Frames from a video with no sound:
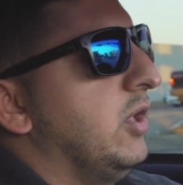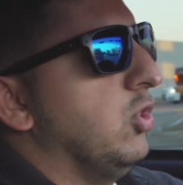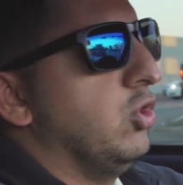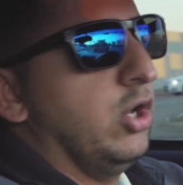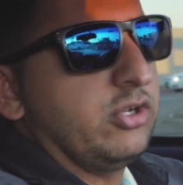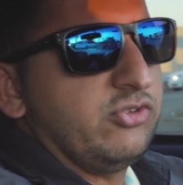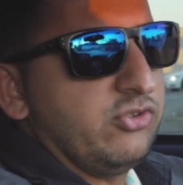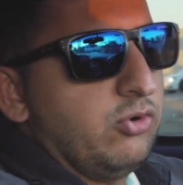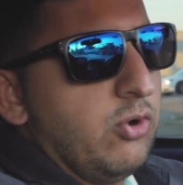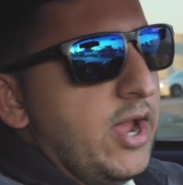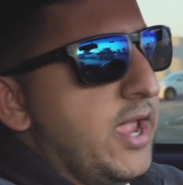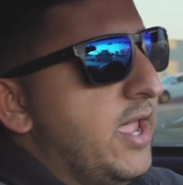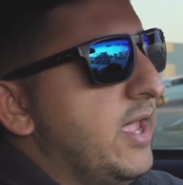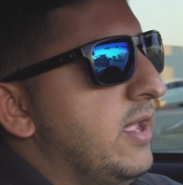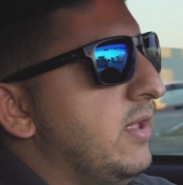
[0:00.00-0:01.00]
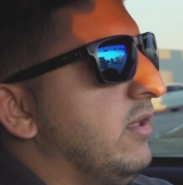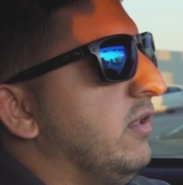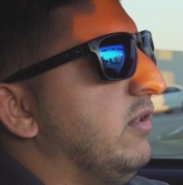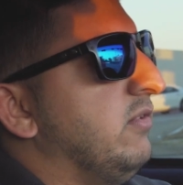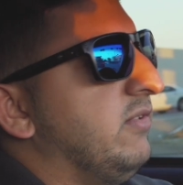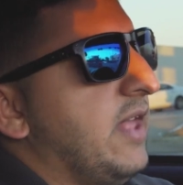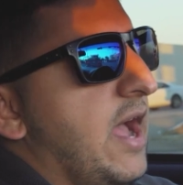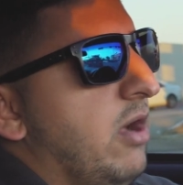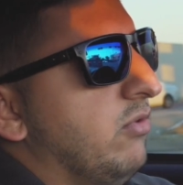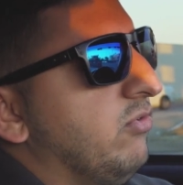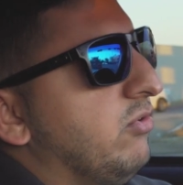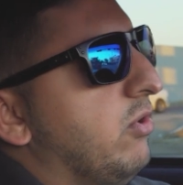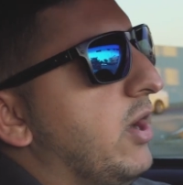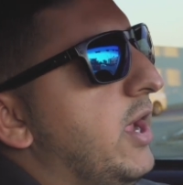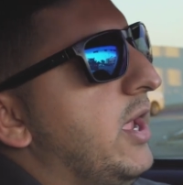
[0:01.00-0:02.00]
looks great,
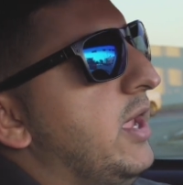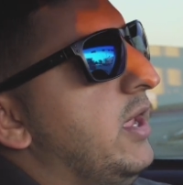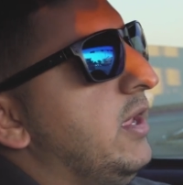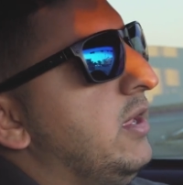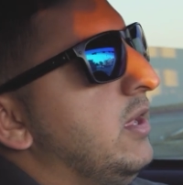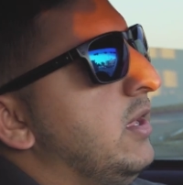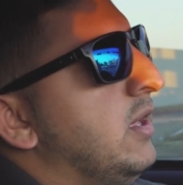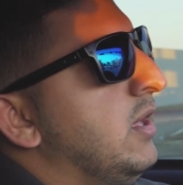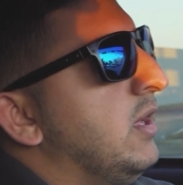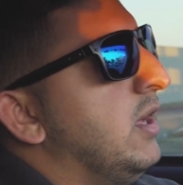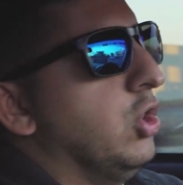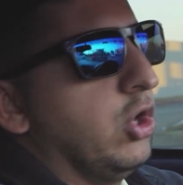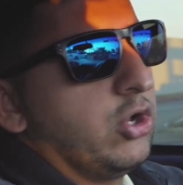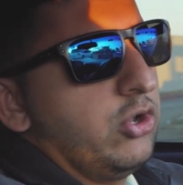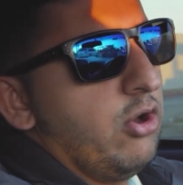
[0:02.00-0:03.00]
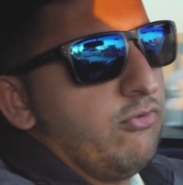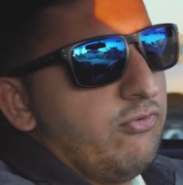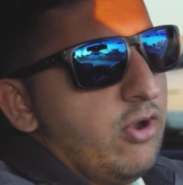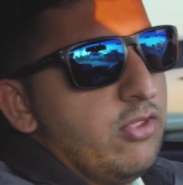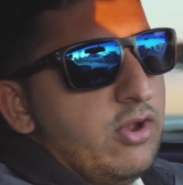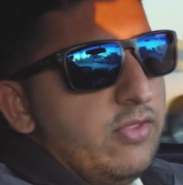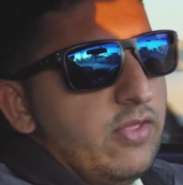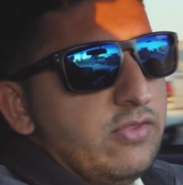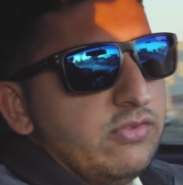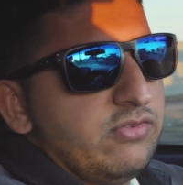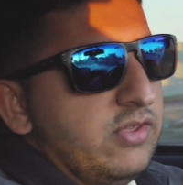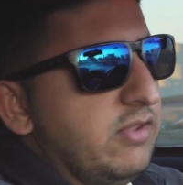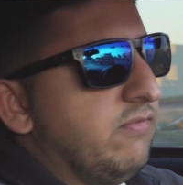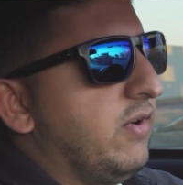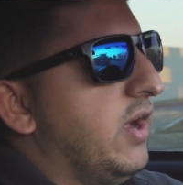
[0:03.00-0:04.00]
sounds great, look no further than the
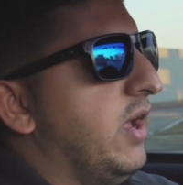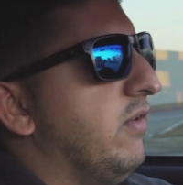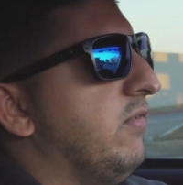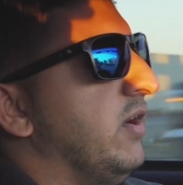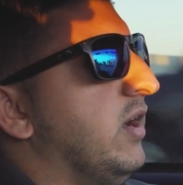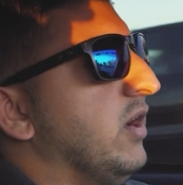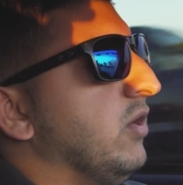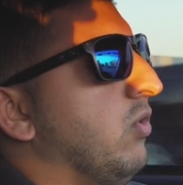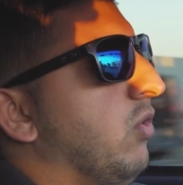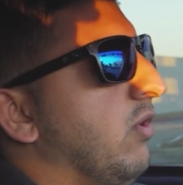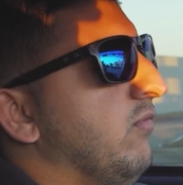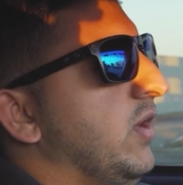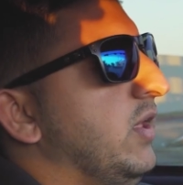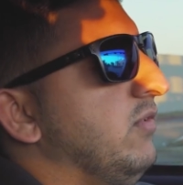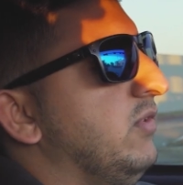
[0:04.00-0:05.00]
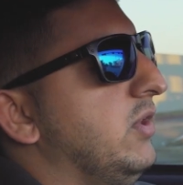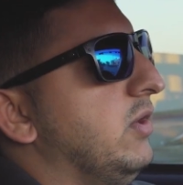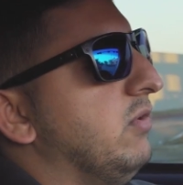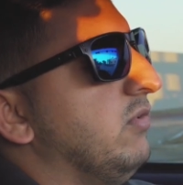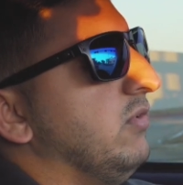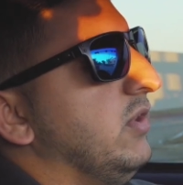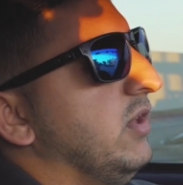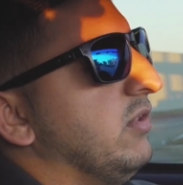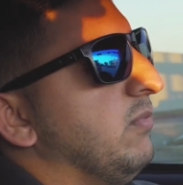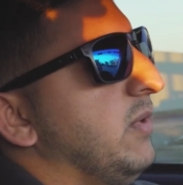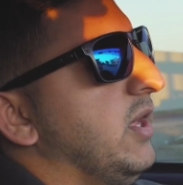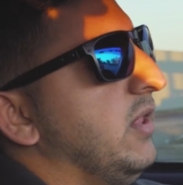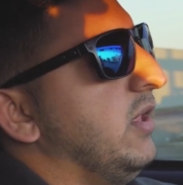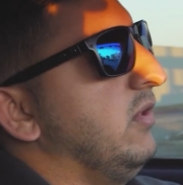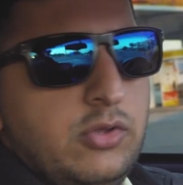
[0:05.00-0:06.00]
C5 Corvette Z06,
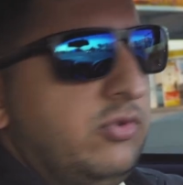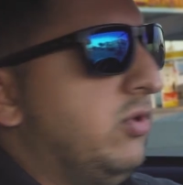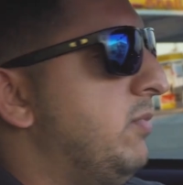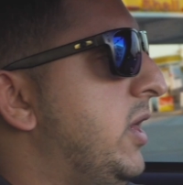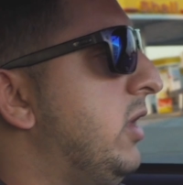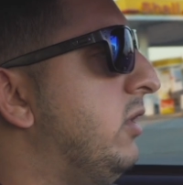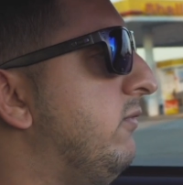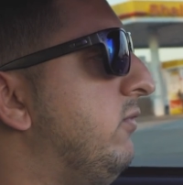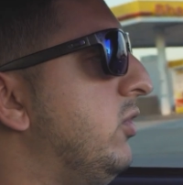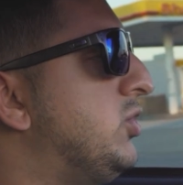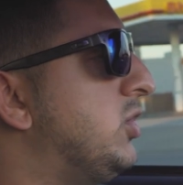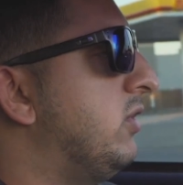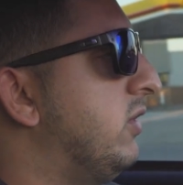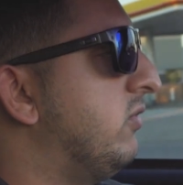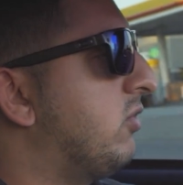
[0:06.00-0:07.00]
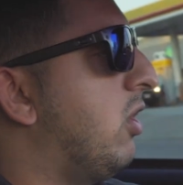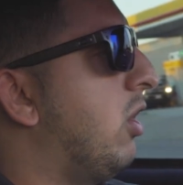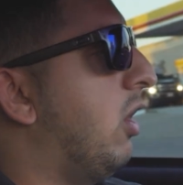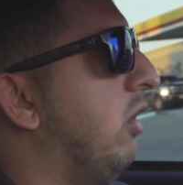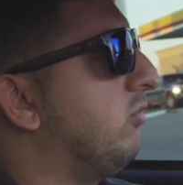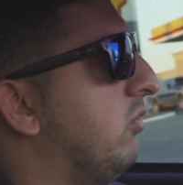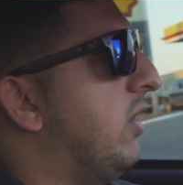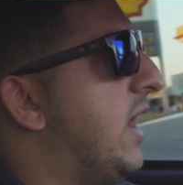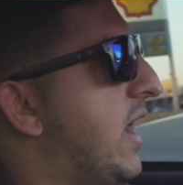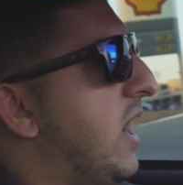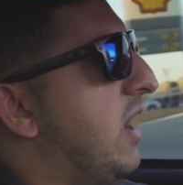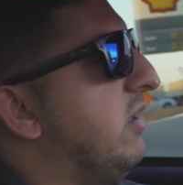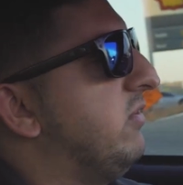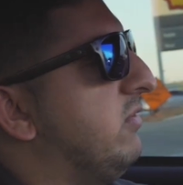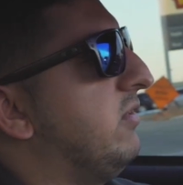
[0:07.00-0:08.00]
man. To me, in the future, this car also
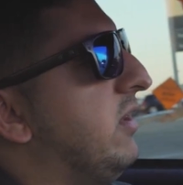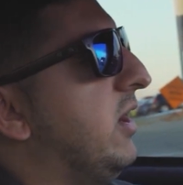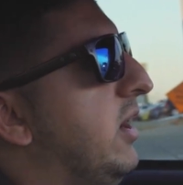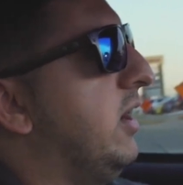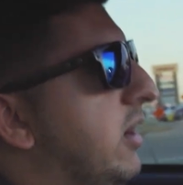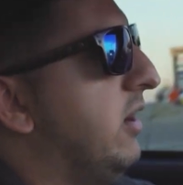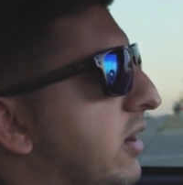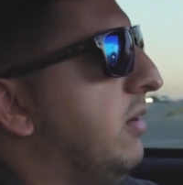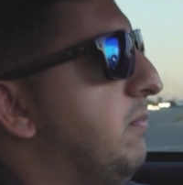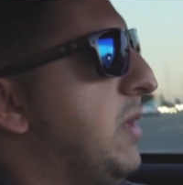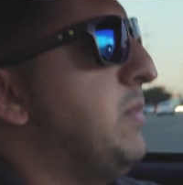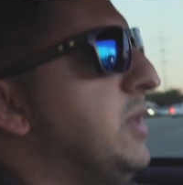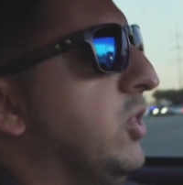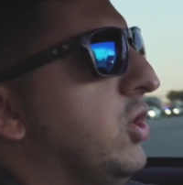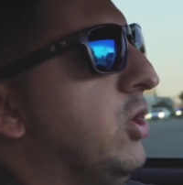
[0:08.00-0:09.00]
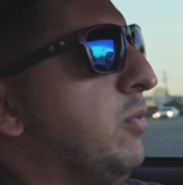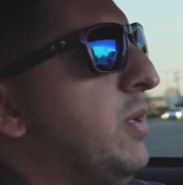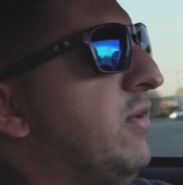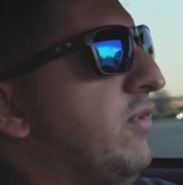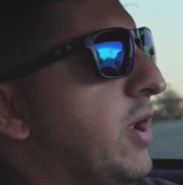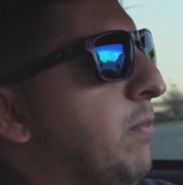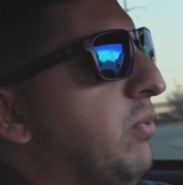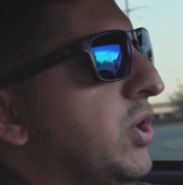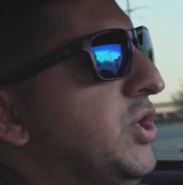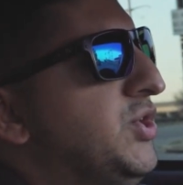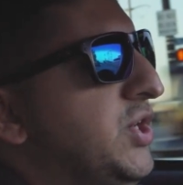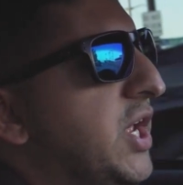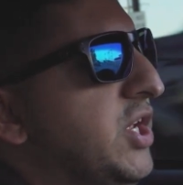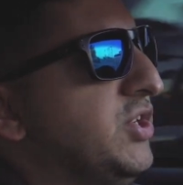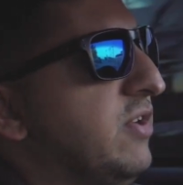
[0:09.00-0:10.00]
has maybe a little bit of an
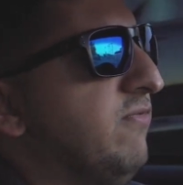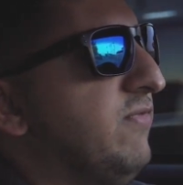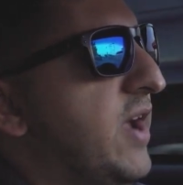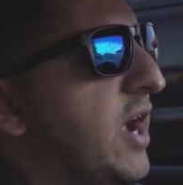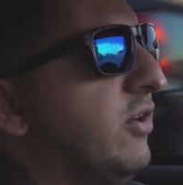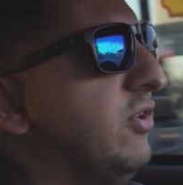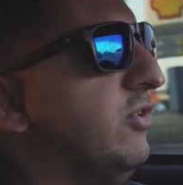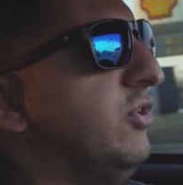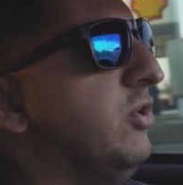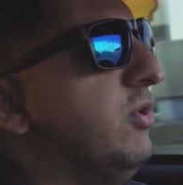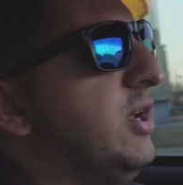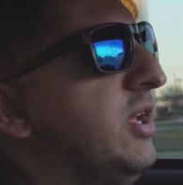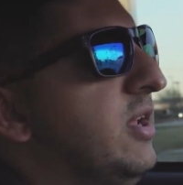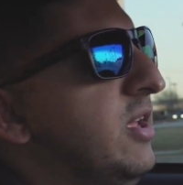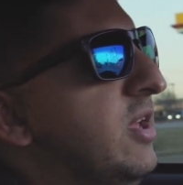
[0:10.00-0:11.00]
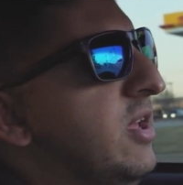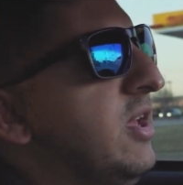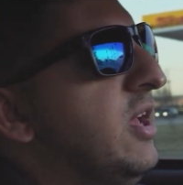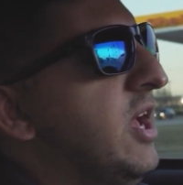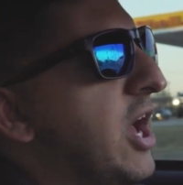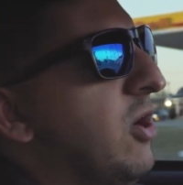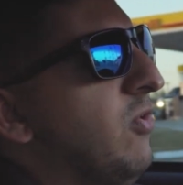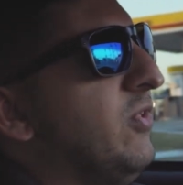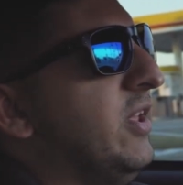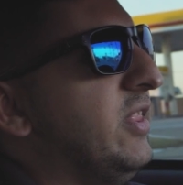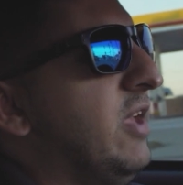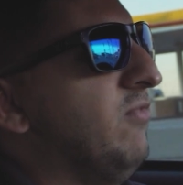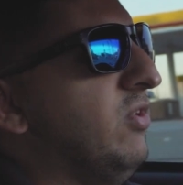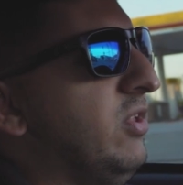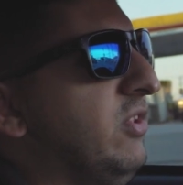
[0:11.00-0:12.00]
appreciation factor to it. I don't think
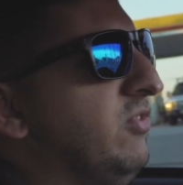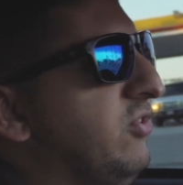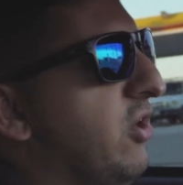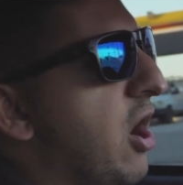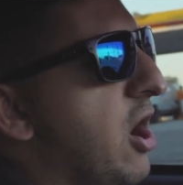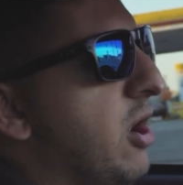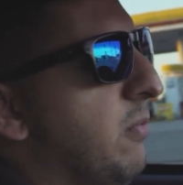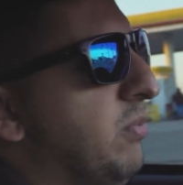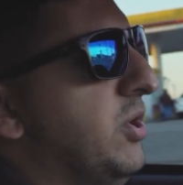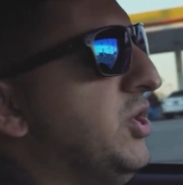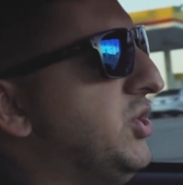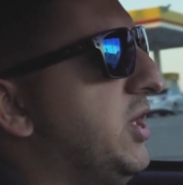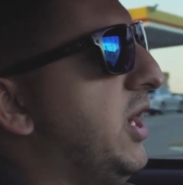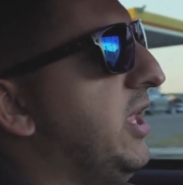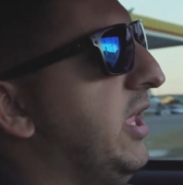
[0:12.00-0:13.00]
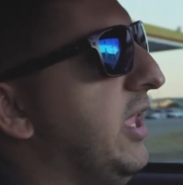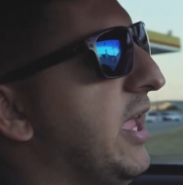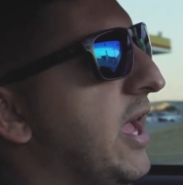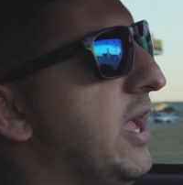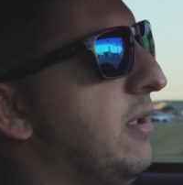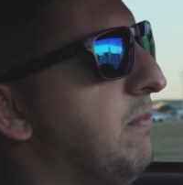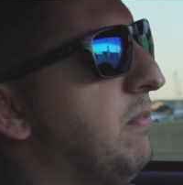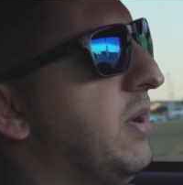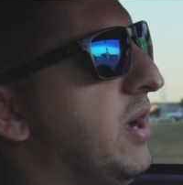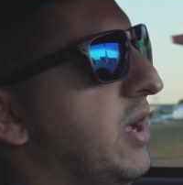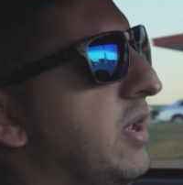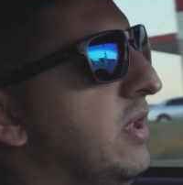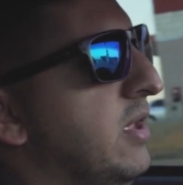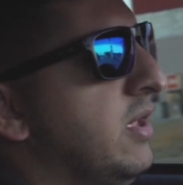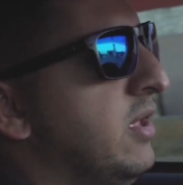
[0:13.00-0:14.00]
they've really started appreciating yet, but